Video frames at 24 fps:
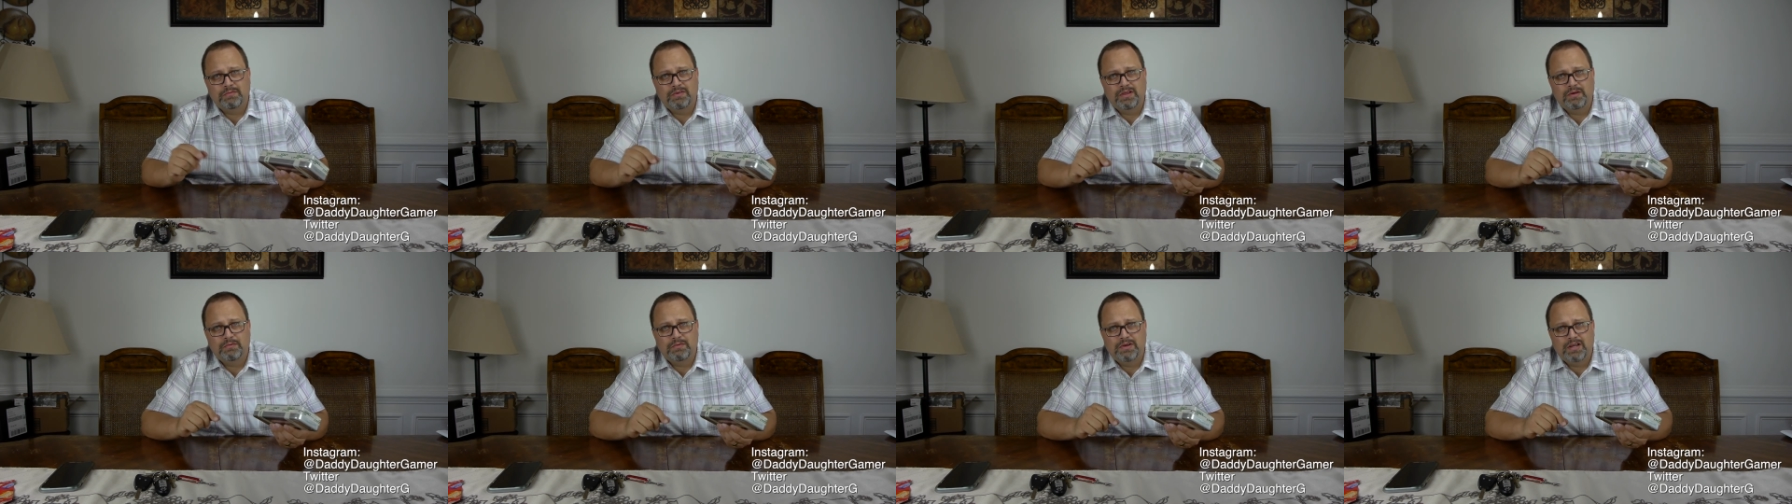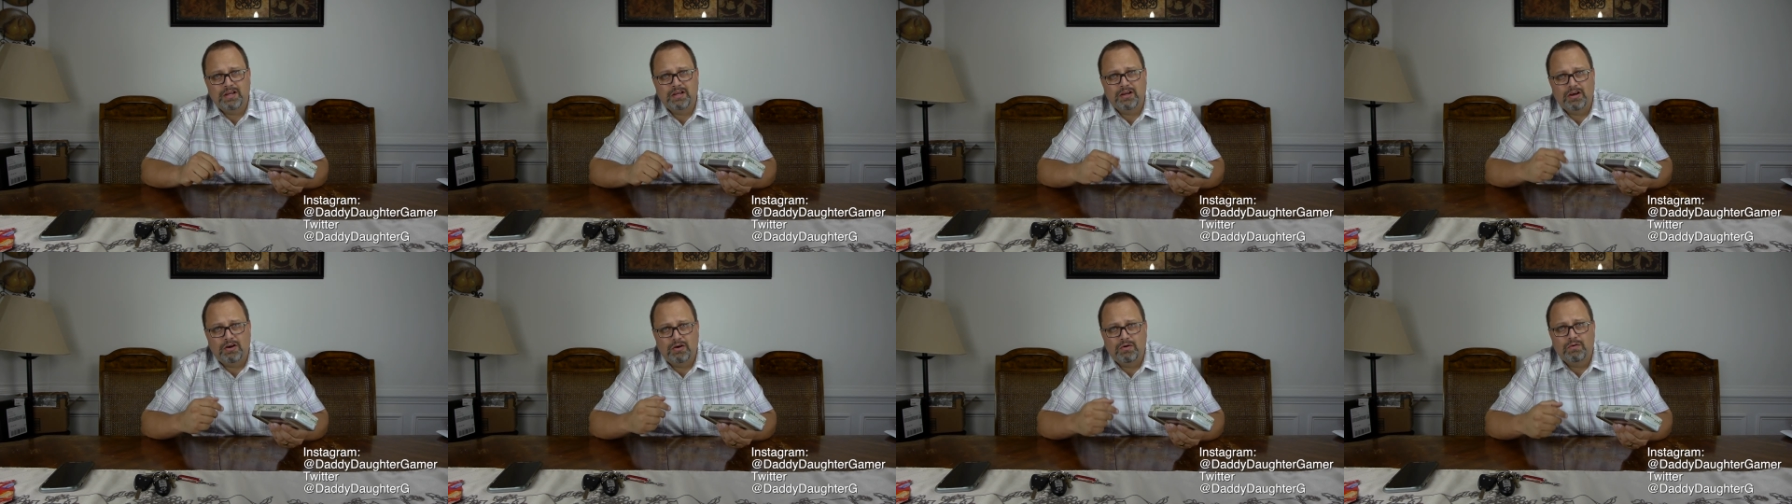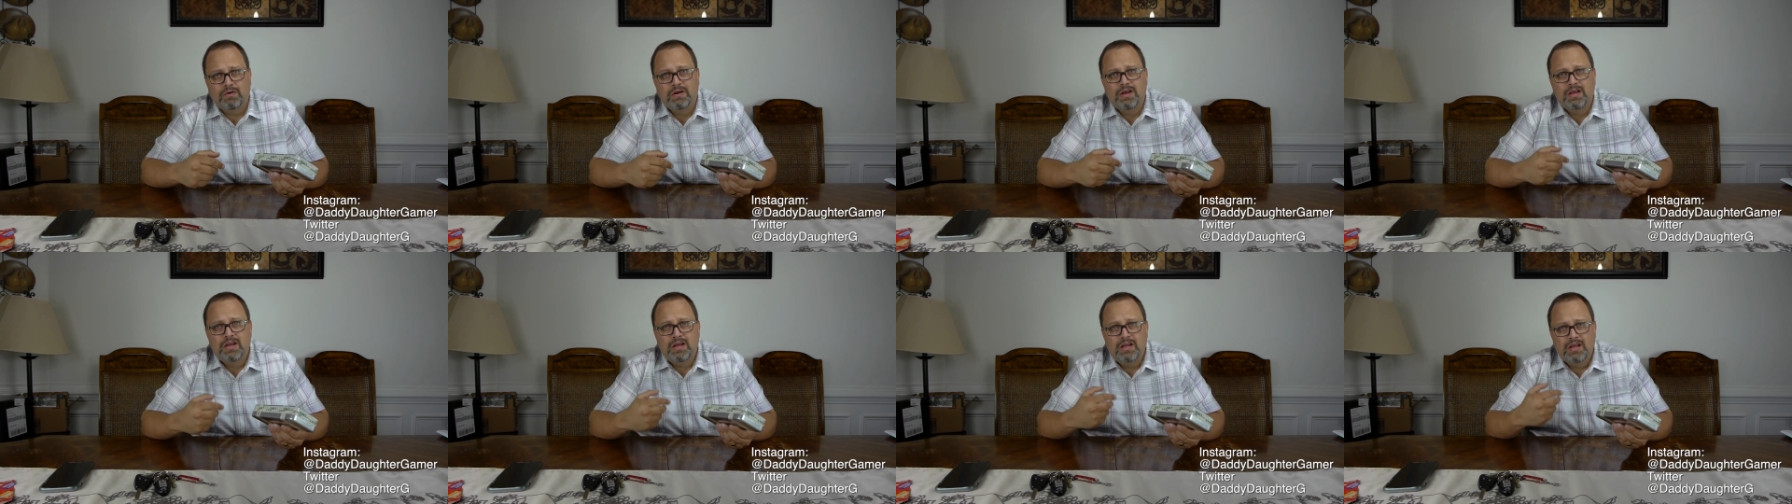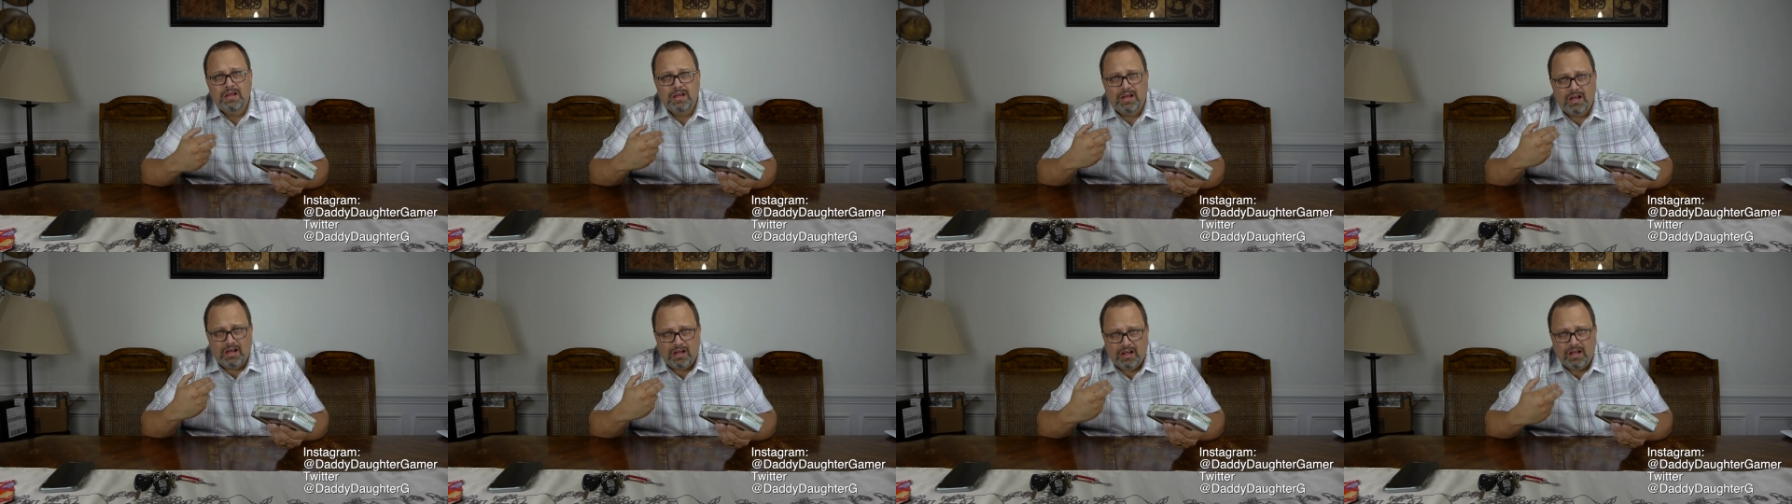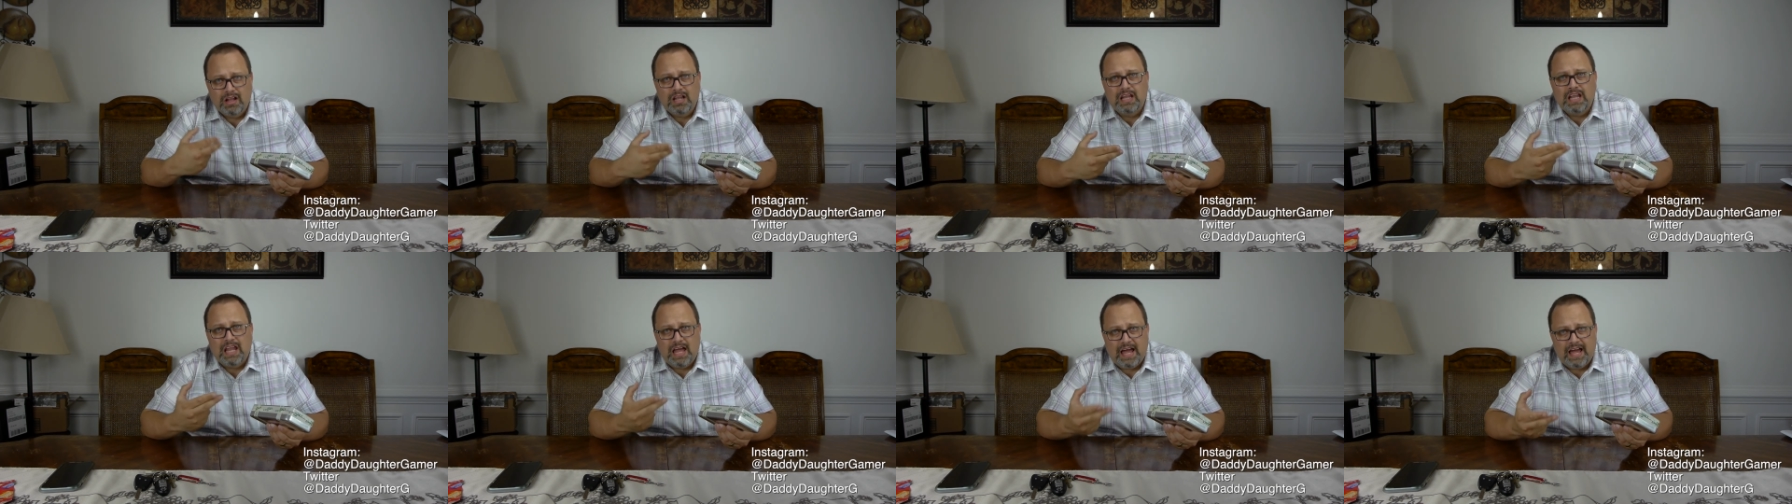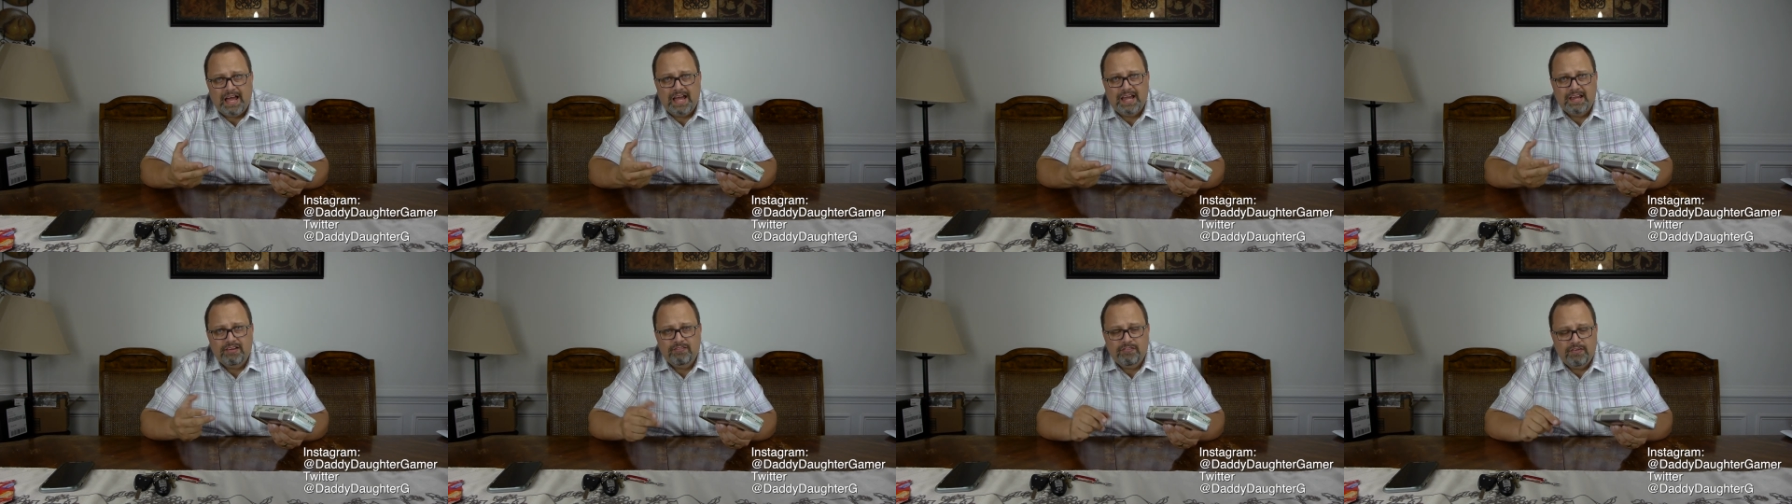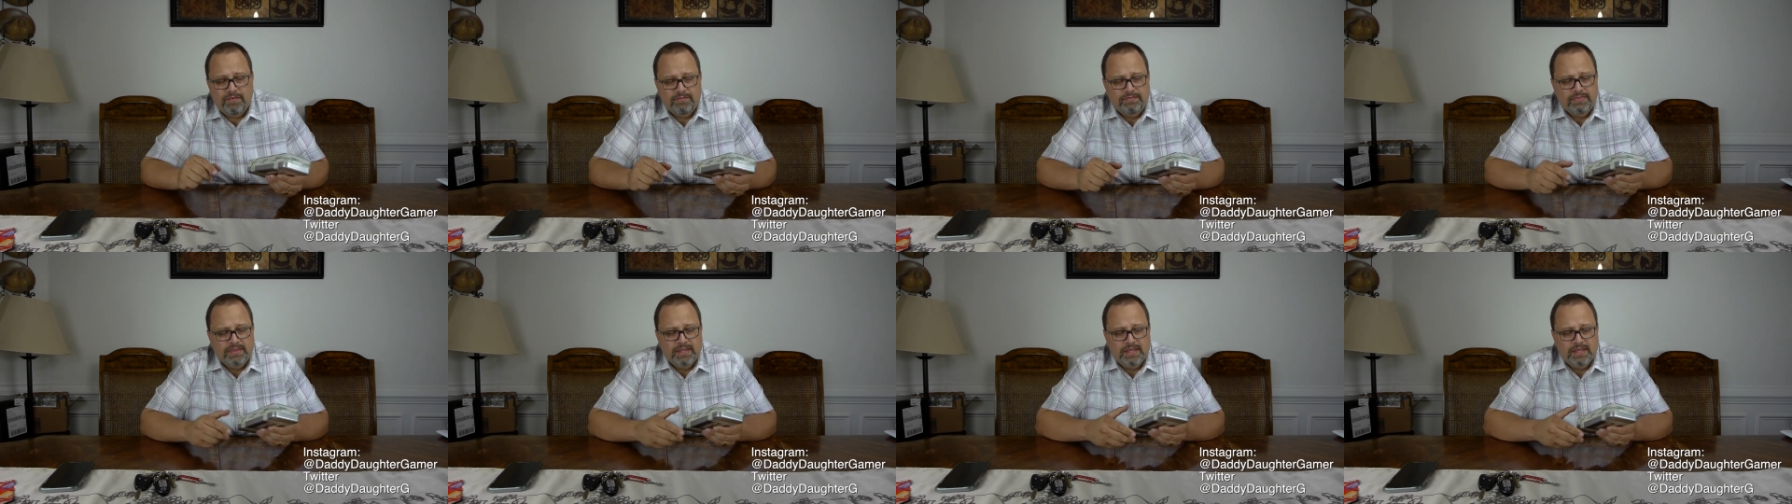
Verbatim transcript: that we go uh, live.